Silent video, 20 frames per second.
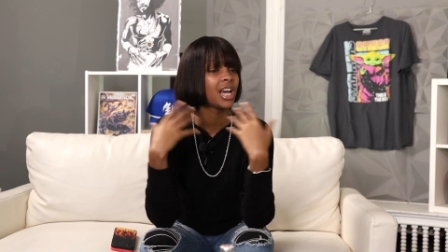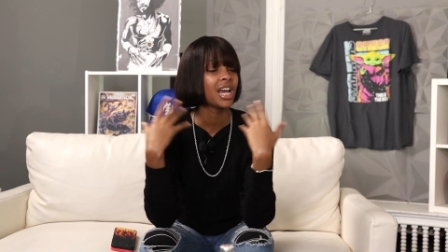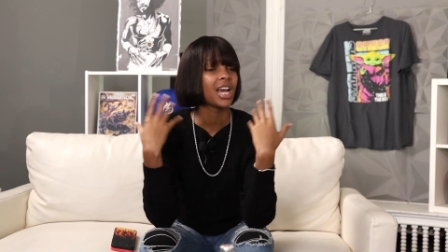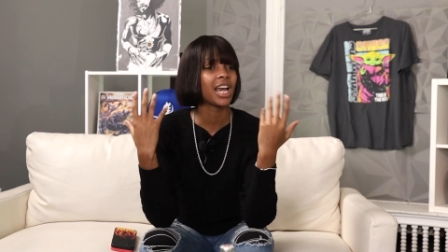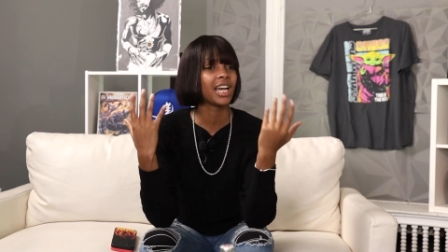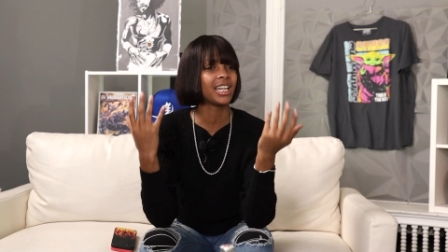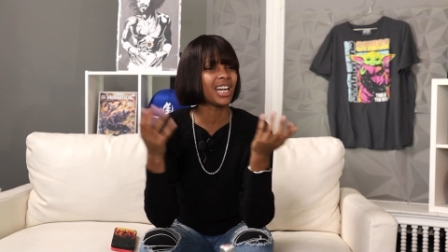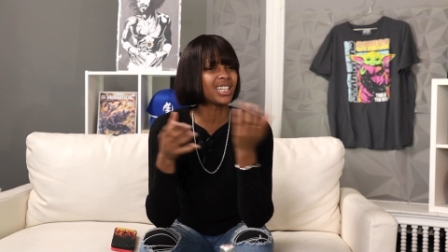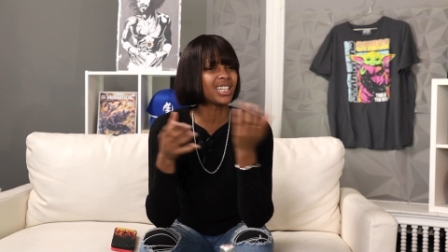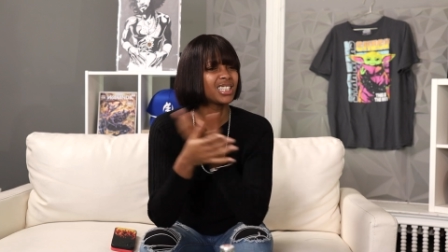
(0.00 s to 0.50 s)

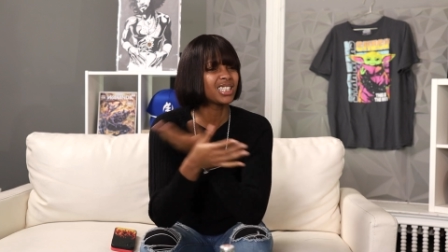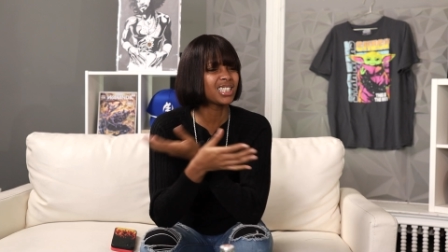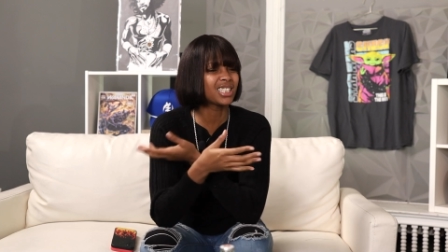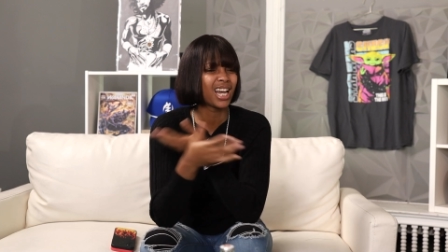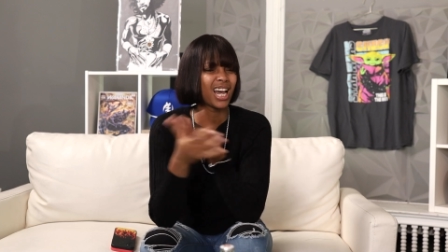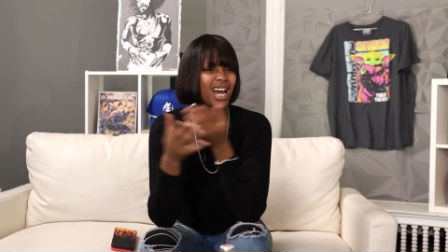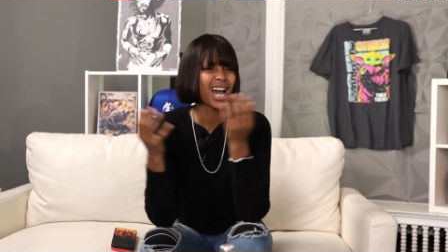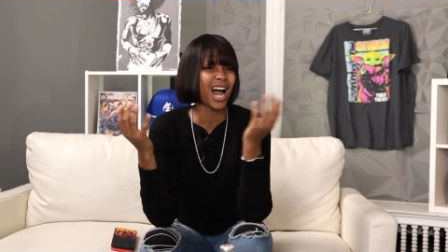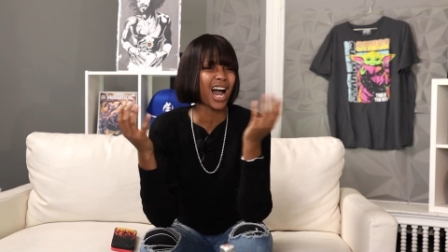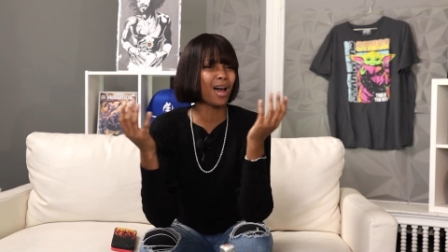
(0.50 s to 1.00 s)
And
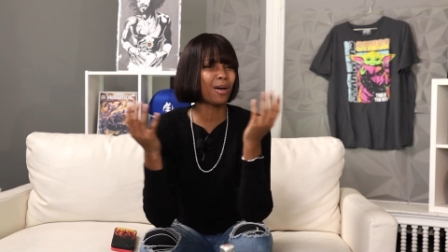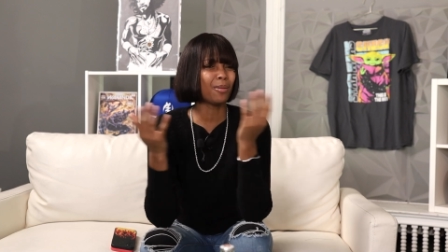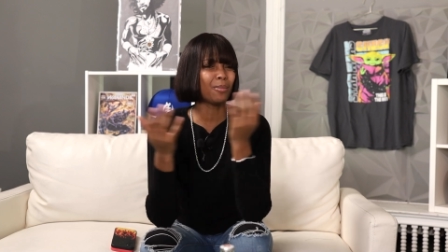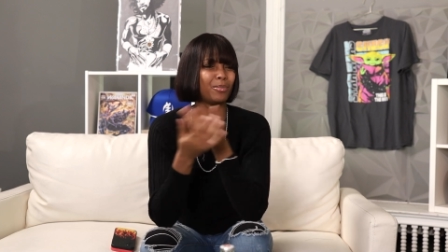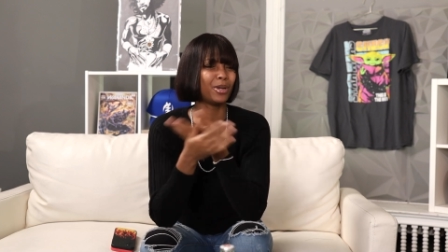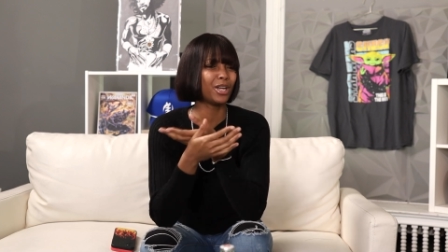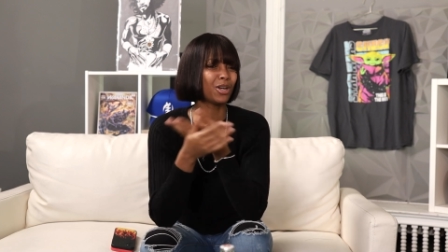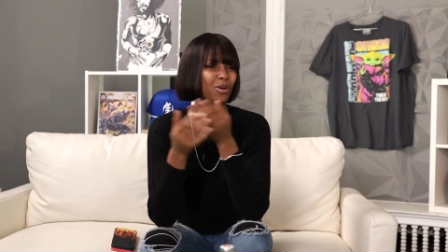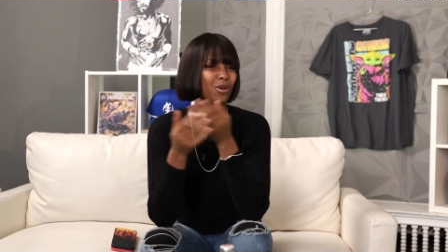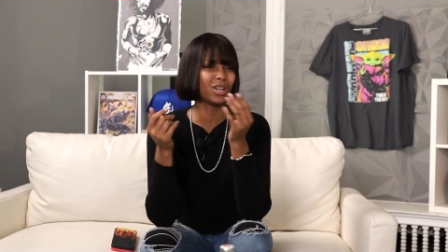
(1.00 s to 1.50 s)
I'm
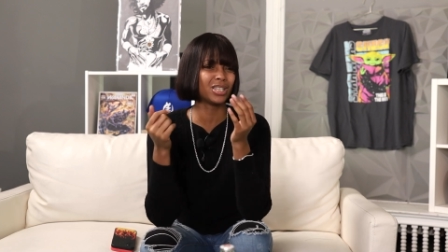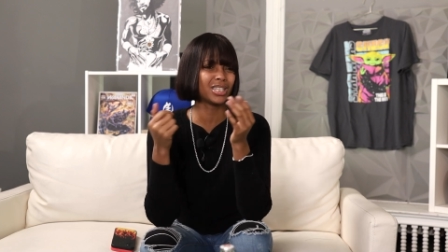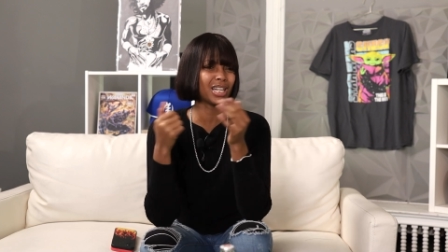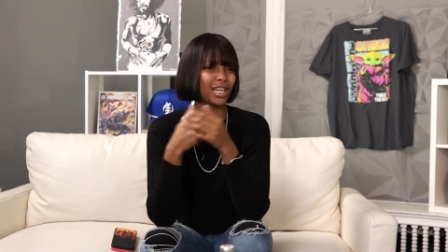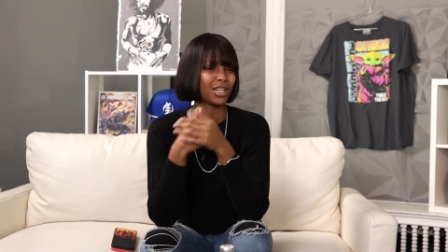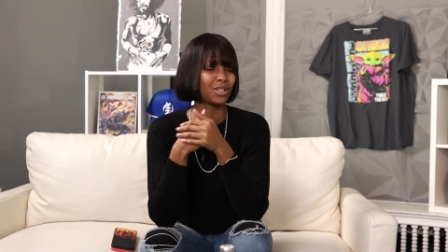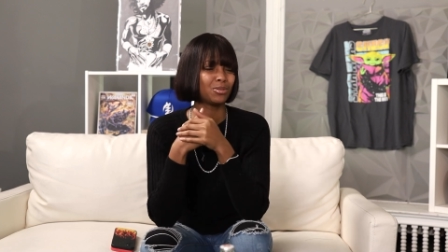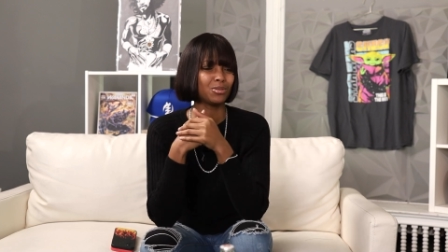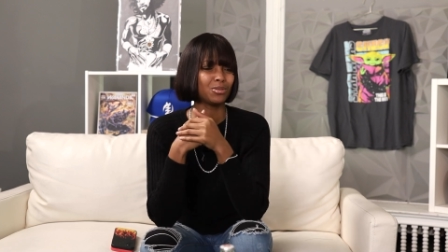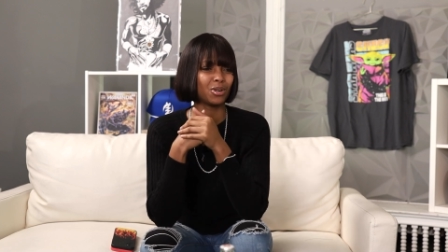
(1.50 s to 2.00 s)
big on
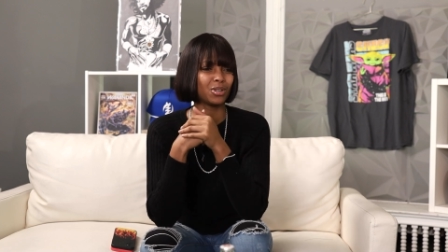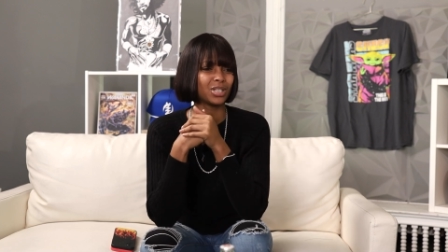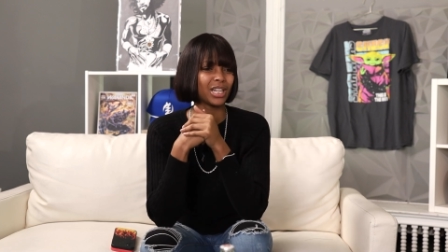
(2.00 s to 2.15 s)
like, you know,